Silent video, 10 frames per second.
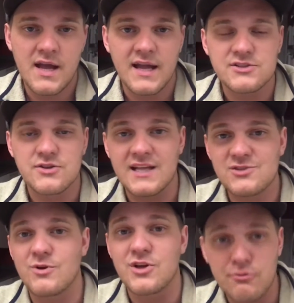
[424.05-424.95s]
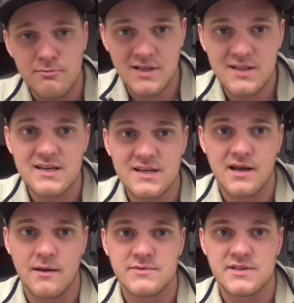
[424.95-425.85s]
And so that's where humility
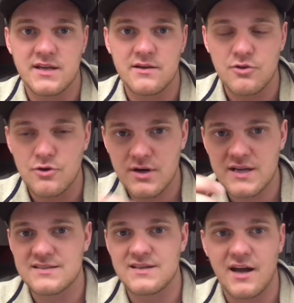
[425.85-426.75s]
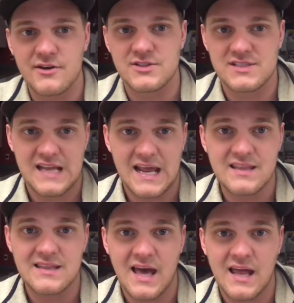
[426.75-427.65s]
comes in, learning to
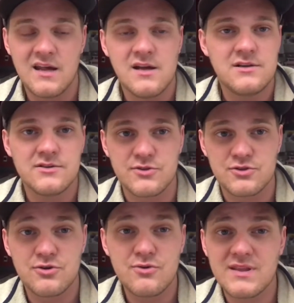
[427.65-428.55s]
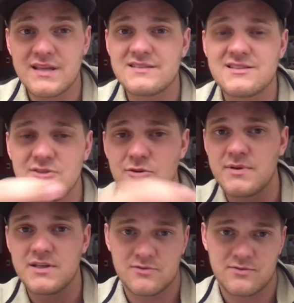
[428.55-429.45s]
understand that the truth can still
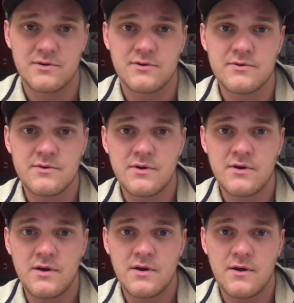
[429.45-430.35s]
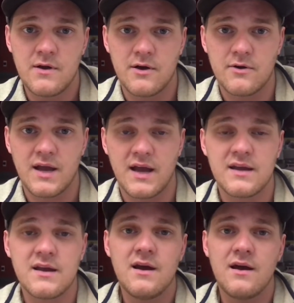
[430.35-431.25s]
be true,
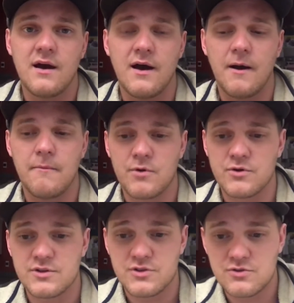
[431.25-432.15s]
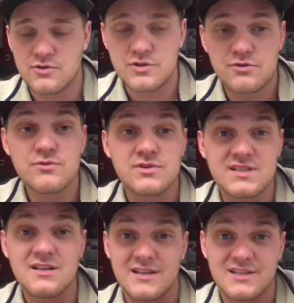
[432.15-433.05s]
okay? Or the truth
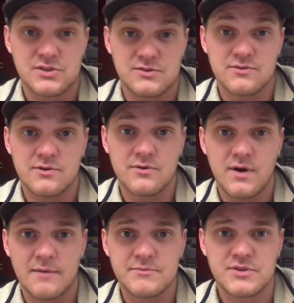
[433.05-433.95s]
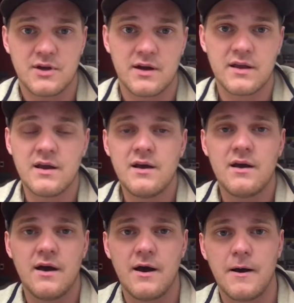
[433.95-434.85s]
still is true, I'm sorry.
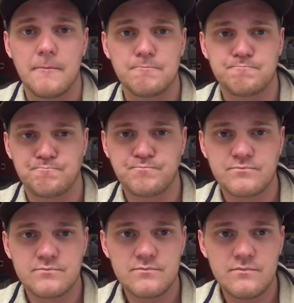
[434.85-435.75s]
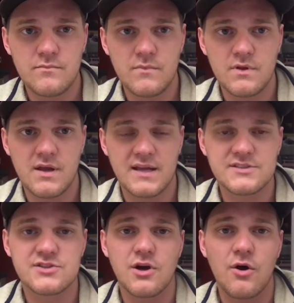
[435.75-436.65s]

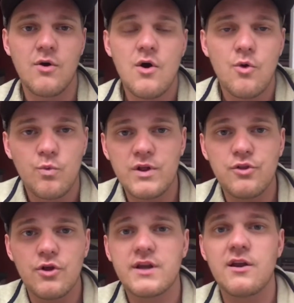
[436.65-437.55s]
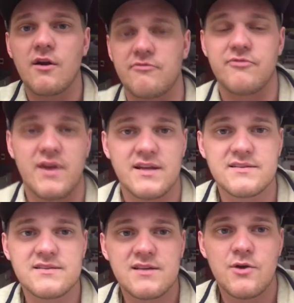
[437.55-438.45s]
And so we look at our
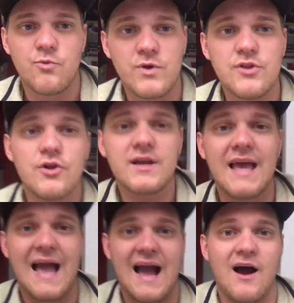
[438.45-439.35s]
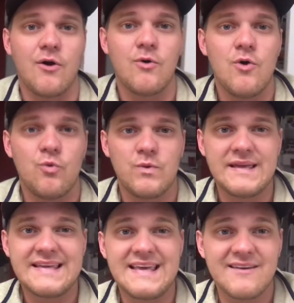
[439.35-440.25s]
friends, we look at how
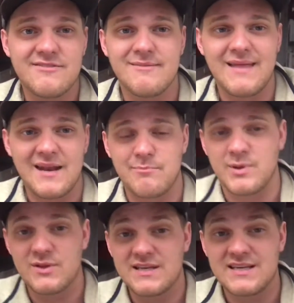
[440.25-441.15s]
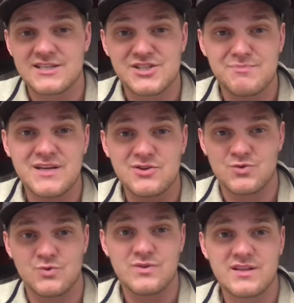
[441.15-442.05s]
we give them that ability to speak
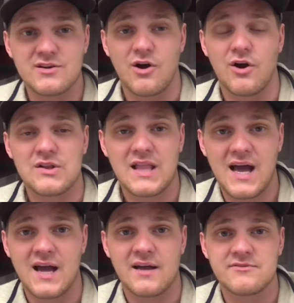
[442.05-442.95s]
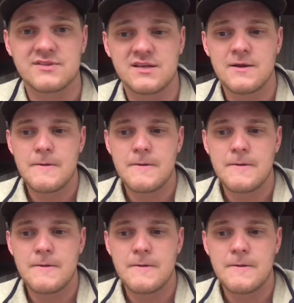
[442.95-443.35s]
truth into our lives.